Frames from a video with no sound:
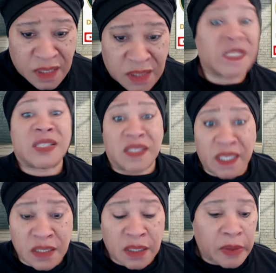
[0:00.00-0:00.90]

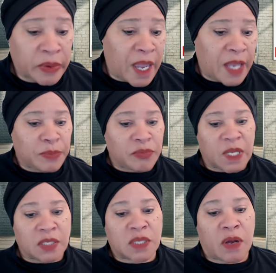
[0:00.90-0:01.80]
decent. Okay.
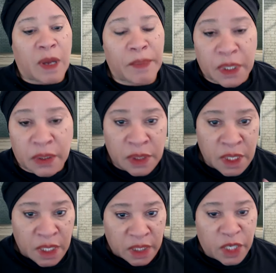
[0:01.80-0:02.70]
So I'm going to
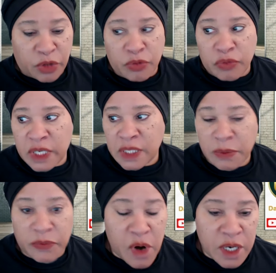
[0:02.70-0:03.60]
get through this
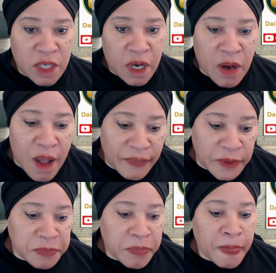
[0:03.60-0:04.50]
before I start
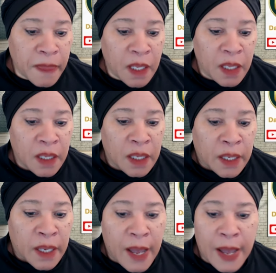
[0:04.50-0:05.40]
coughing.
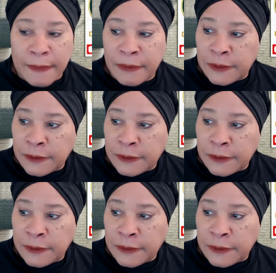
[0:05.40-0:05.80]
Um,